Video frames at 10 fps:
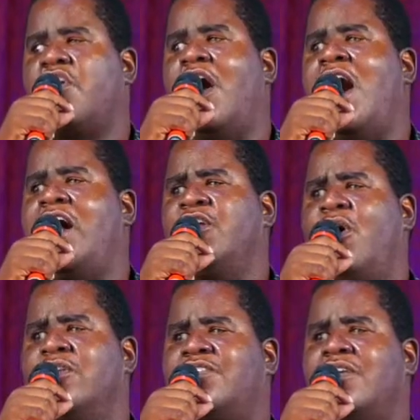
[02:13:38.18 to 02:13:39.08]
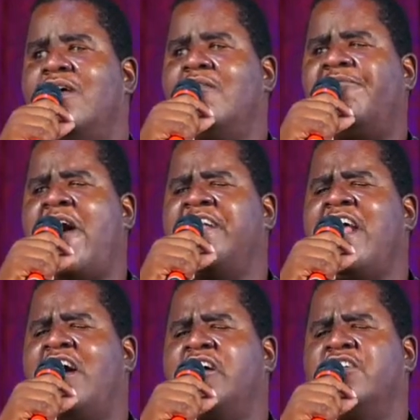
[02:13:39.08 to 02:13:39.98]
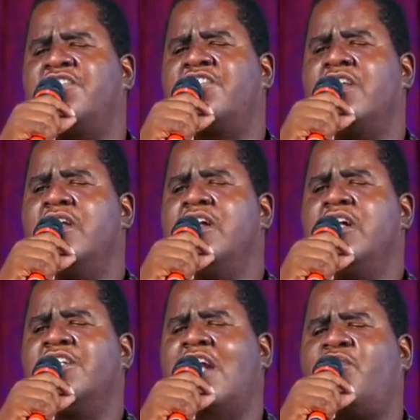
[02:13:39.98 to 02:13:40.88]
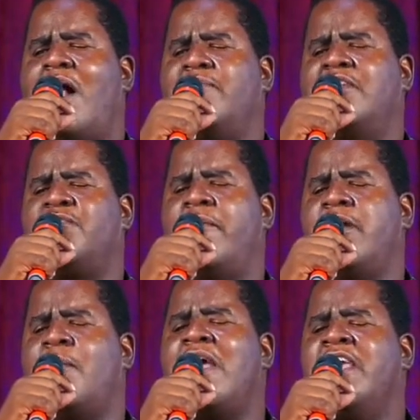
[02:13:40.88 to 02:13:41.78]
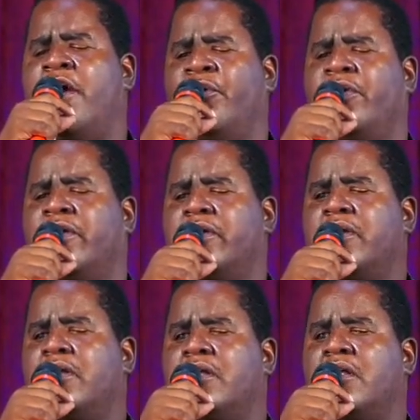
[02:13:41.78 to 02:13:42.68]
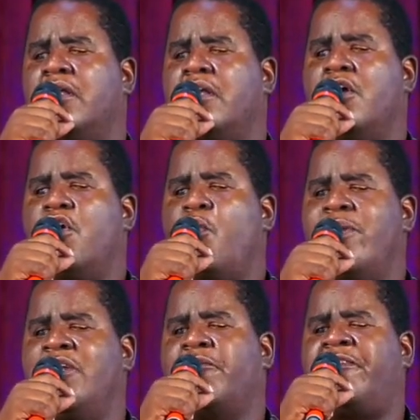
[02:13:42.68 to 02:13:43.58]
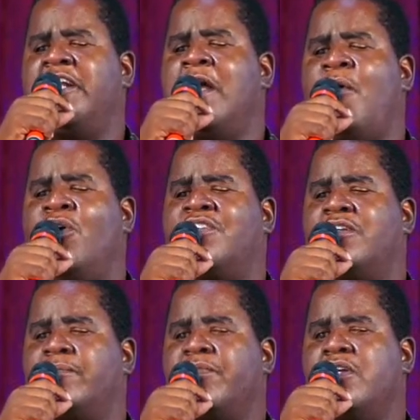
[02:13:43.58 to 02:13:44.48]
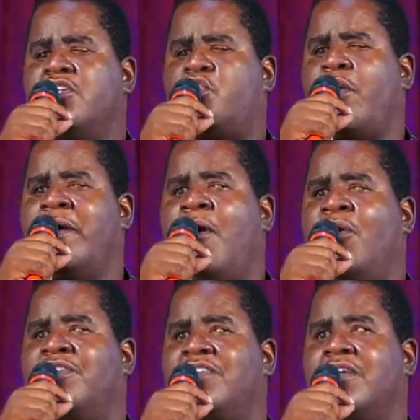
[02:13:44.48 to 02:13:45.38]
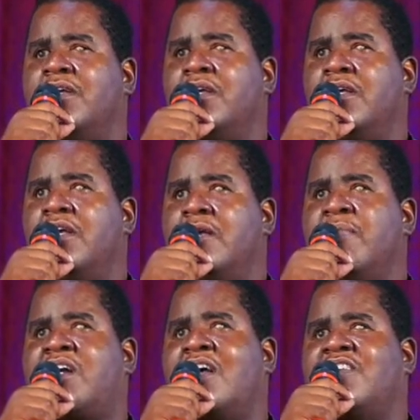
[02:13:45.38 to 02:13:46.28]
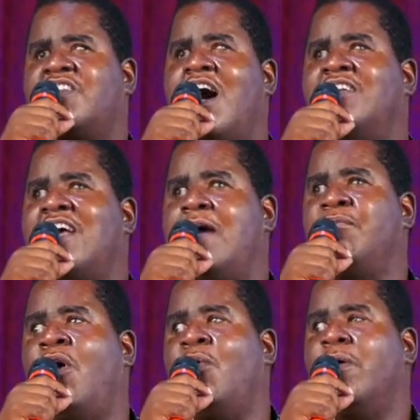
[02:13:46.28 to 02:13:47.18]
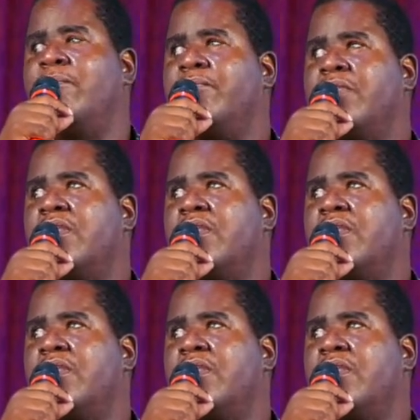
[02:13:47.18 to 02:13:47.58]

So all those fandangles that we always wear in our hair, we need to fling them out, throw them out, because it's God time now.